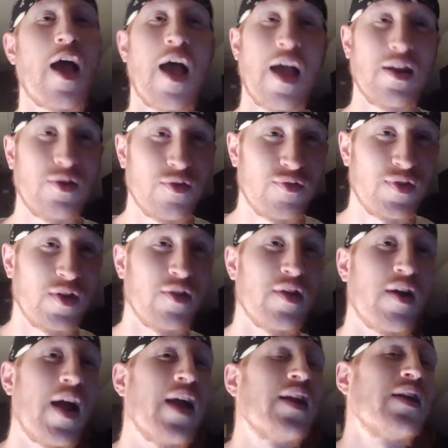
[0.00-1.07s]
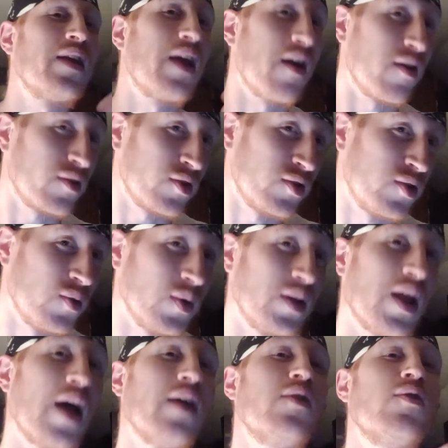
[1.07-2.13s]
I do feel they're adding character to it.
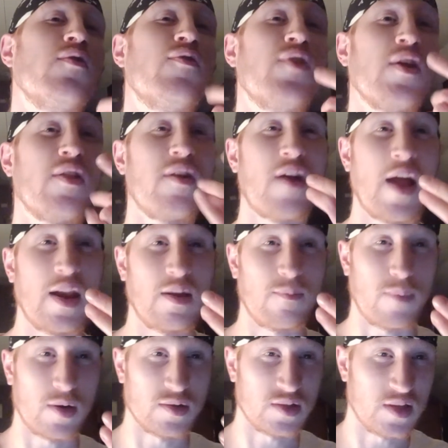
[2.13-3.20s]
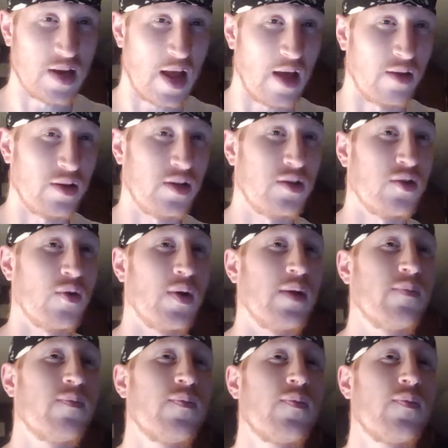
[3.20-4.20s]
I do feel they're adding personality to it.